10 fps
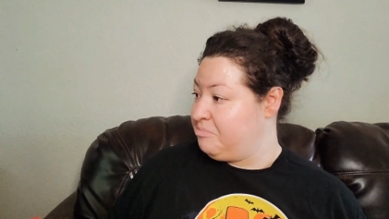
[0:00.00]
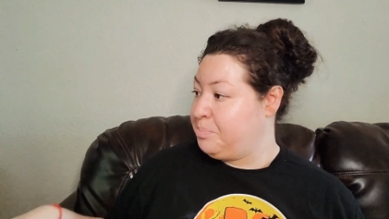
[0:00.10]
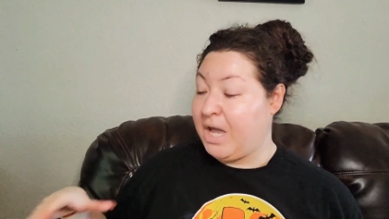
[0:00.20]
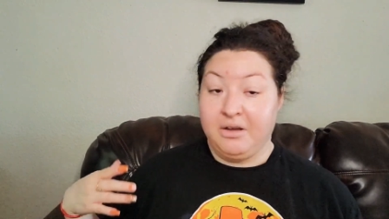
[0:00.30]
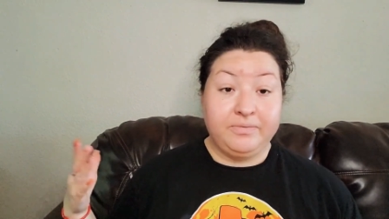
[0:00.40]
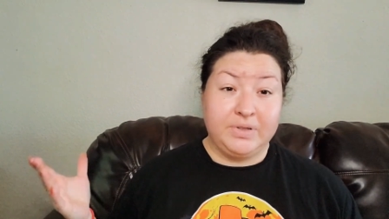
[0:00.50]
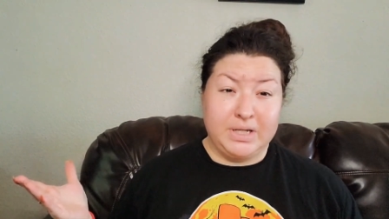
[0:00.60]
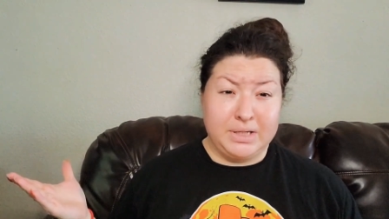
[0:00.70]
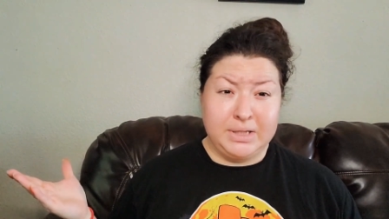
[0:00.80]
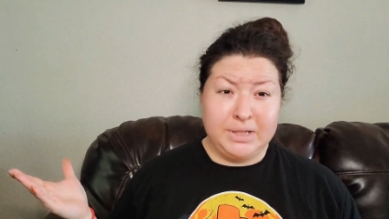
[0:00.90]
pamphlet
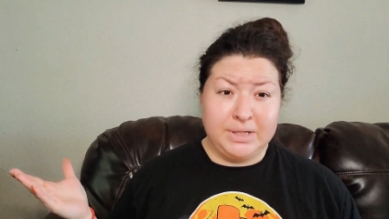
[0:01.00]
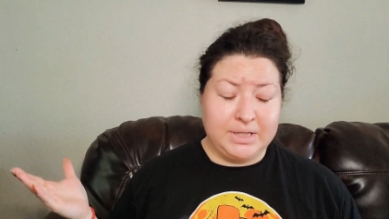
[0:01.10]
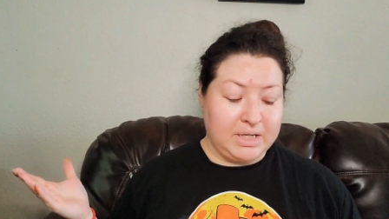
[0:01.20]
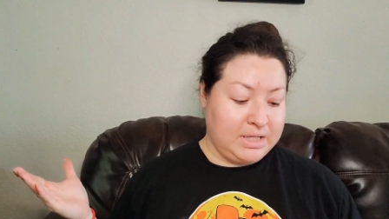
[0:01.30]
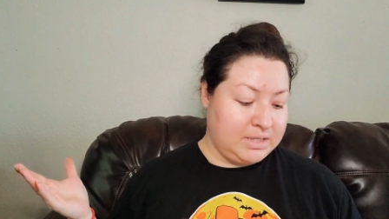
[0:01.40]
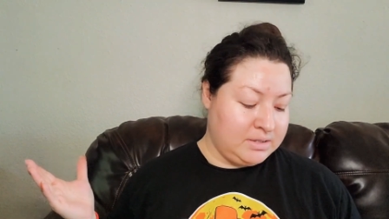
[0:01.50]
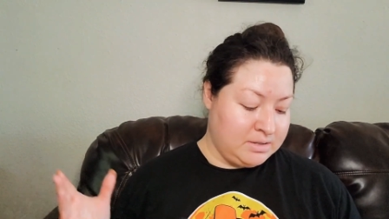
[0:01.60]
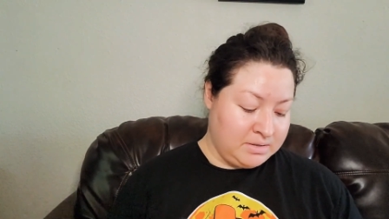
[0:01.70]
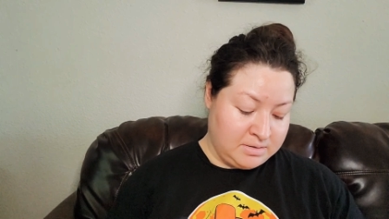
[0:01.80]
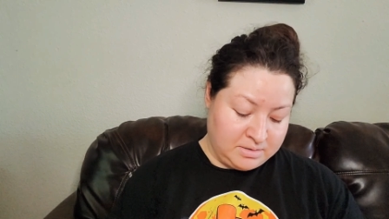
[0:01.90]
in there that
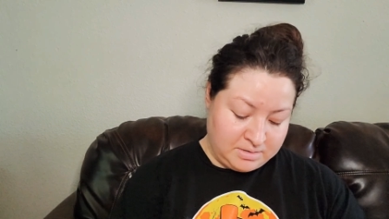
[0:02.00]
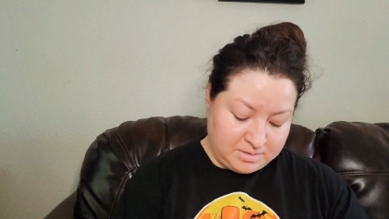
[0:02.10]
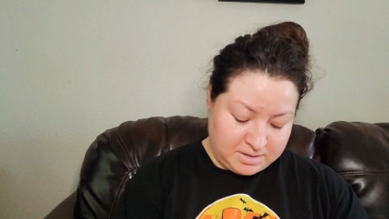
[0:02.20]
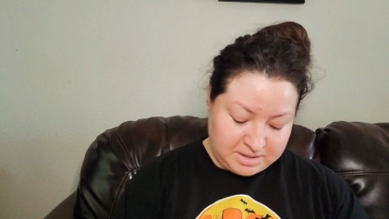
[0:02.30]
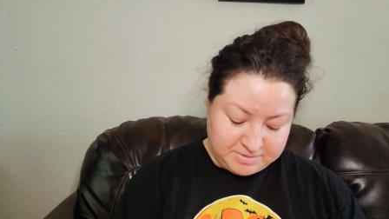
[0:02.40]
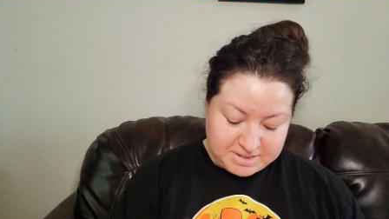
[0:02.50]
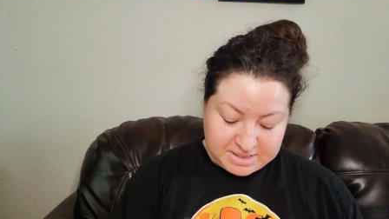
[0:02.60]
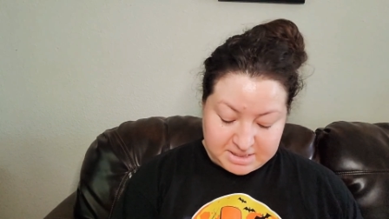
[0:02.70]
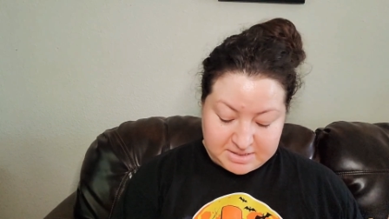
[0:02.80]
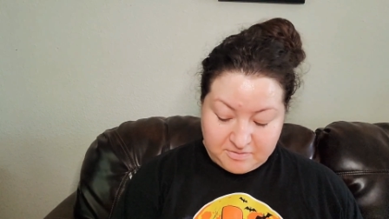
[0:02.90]
gives us
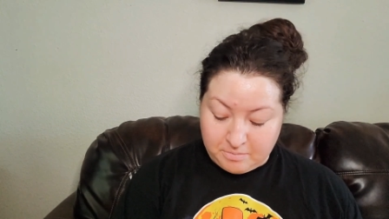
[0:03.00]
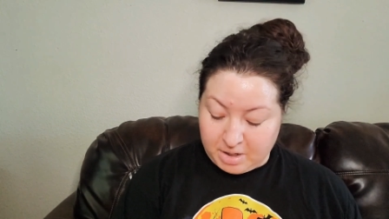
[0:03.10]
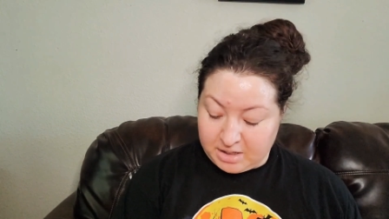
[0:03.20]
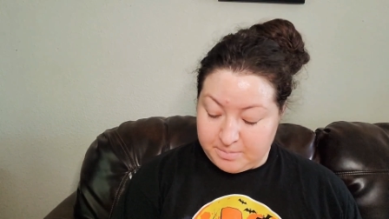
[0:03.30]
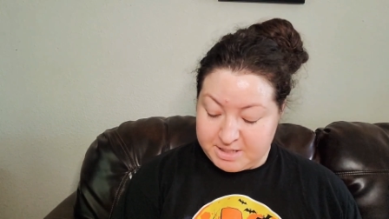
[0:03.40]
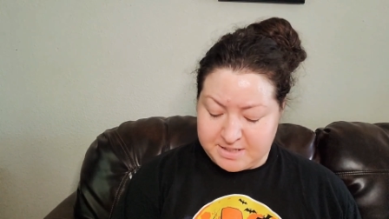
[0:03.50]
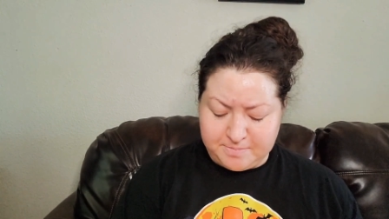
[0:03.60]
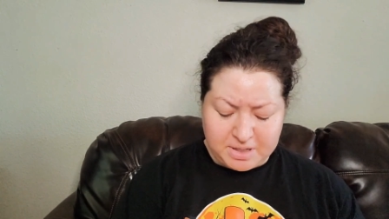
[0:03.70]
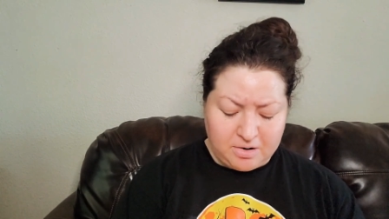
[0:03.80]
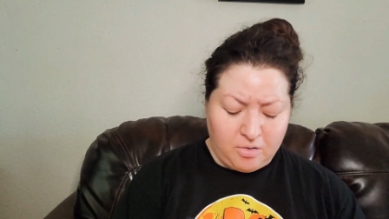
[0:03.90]
like different makeup looks
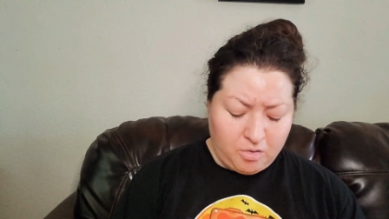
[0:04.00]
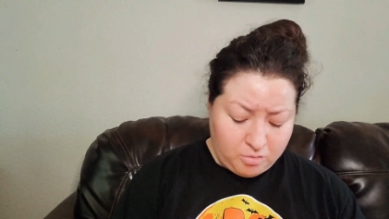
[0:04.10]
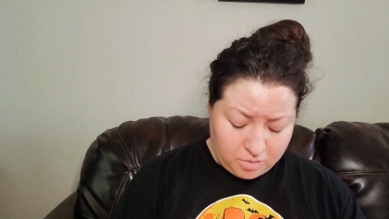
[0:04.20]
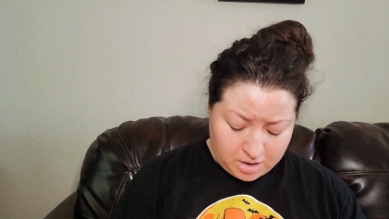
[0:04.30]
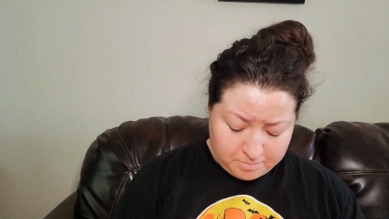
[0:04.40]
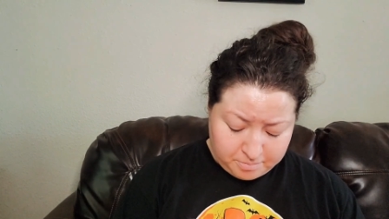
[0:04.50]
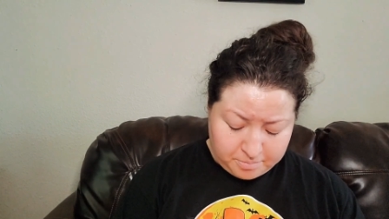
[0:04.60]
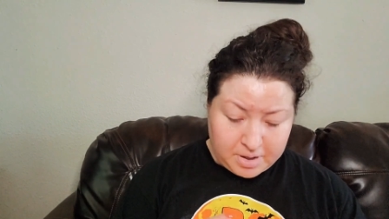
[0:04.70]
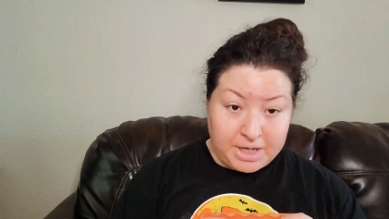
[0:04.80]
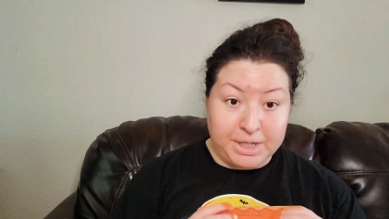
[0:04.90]
but oh
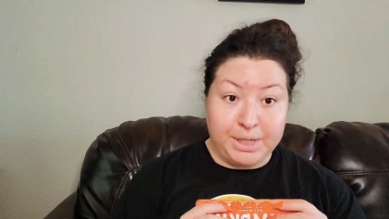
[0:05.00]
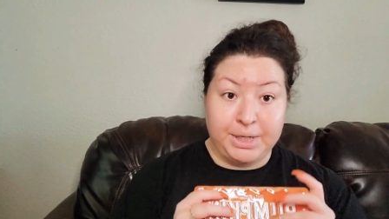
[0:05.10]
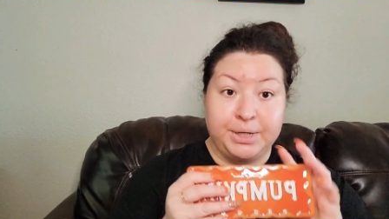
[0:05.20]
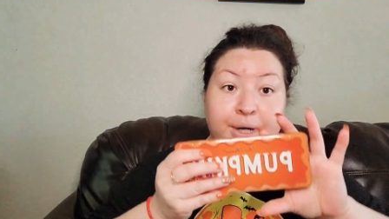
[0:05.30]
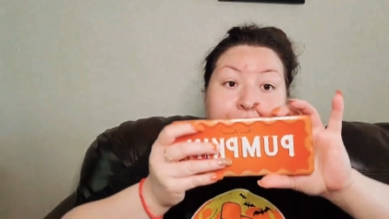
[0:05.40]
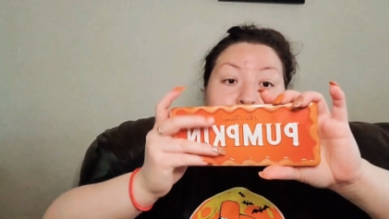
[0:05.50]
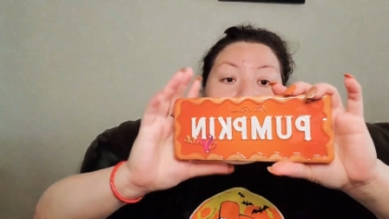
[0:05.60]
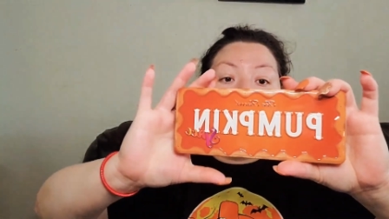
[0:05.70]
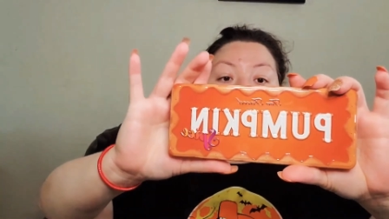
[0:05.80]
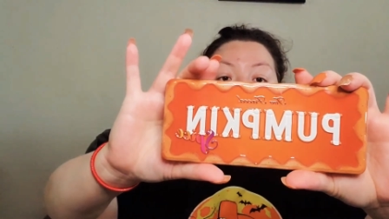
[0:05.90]
my god
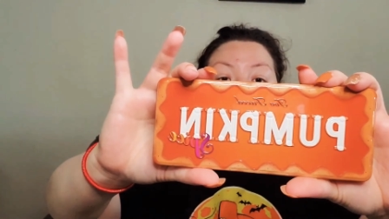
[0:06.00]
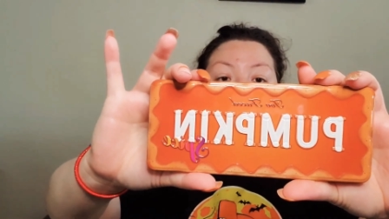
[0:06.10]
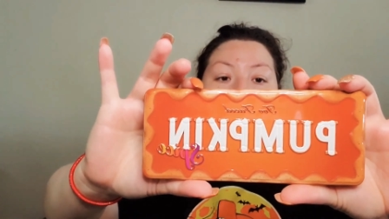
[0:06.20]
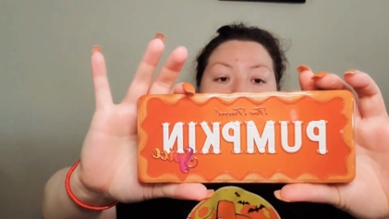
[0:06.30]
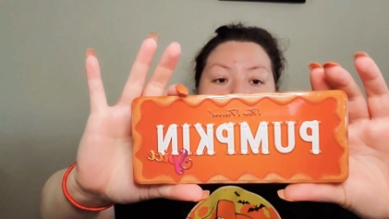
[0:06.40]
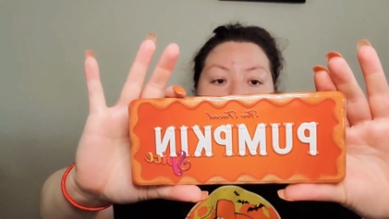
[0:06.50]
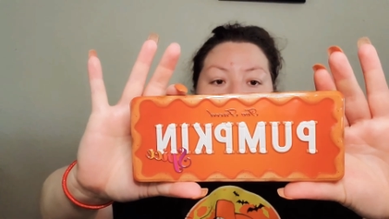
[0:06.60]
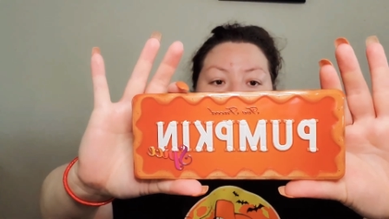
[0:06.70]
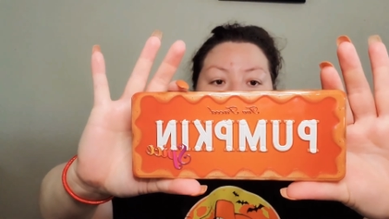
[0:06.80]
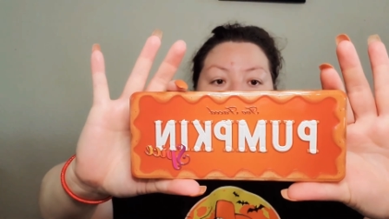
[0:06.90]
okay packaging doesn't
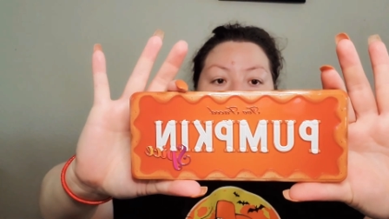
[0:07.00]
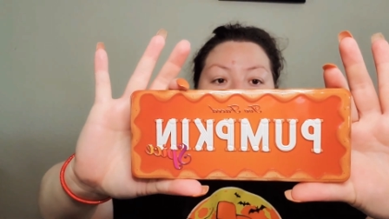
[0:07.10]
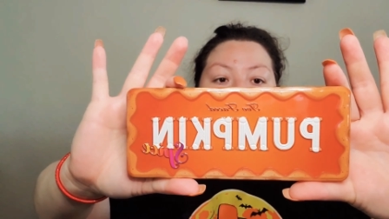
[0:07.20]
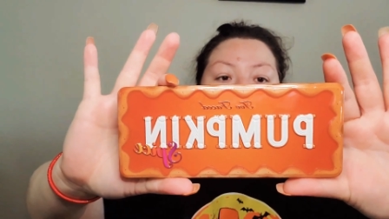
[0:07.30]
disappoint